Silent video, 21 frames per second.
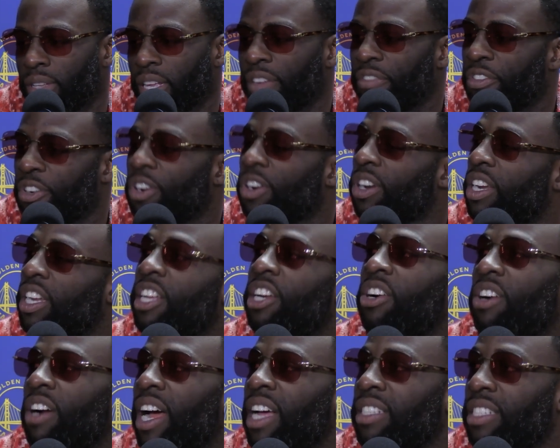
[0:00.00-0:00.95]
If you're a
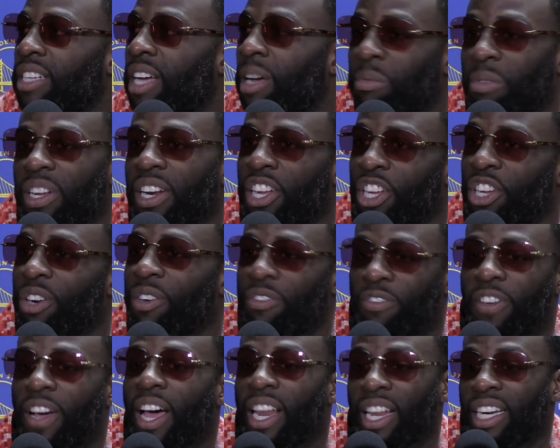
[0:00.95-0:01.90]
leader at something and you're
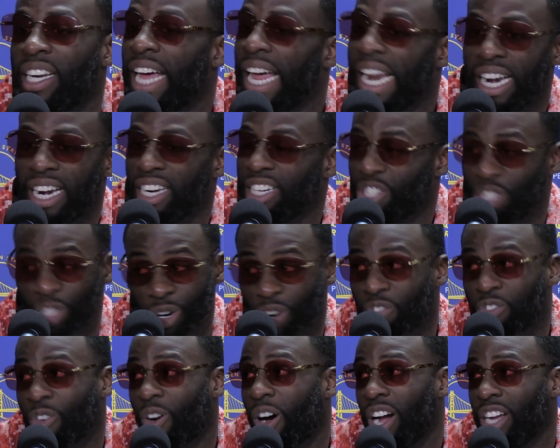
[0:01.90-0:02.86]
failing at it, it's
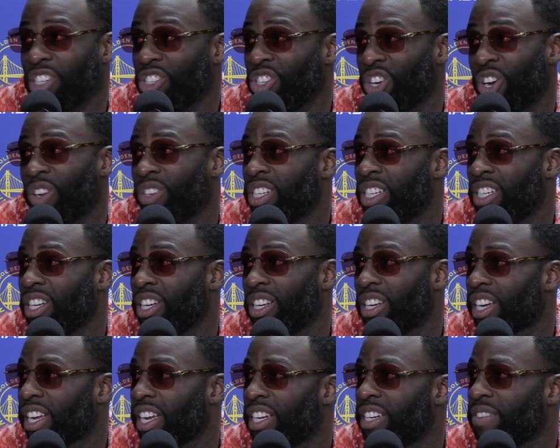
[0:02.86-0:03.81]
your fault. You don't need to
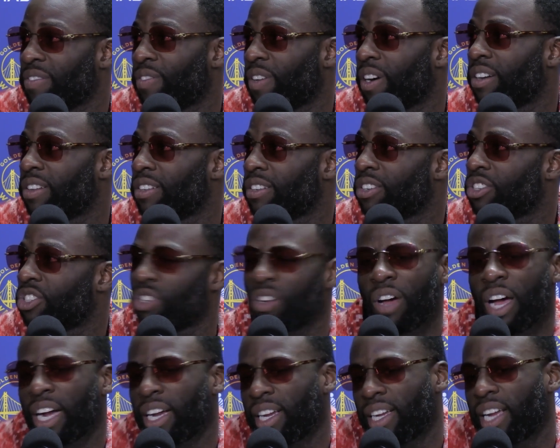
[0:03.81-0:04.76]
look any further.
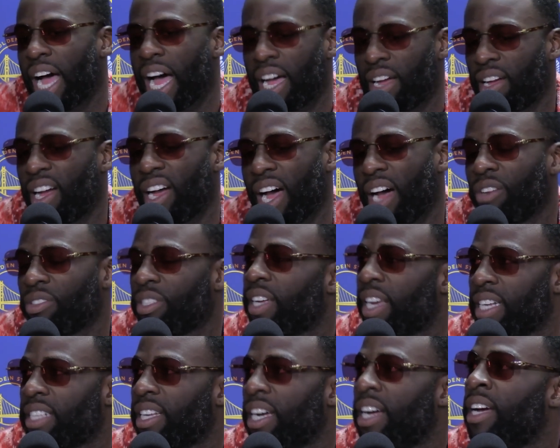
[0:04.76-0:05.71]
So I'll
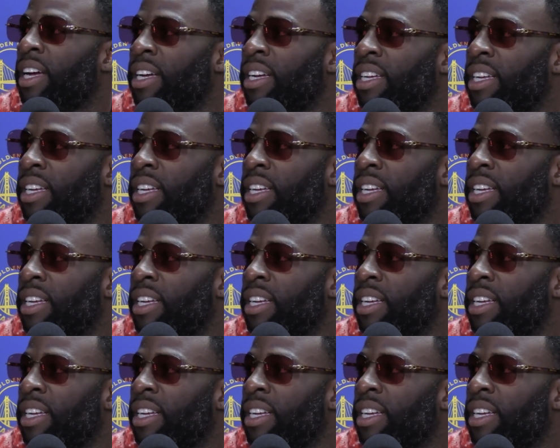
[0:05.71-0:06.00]
take that.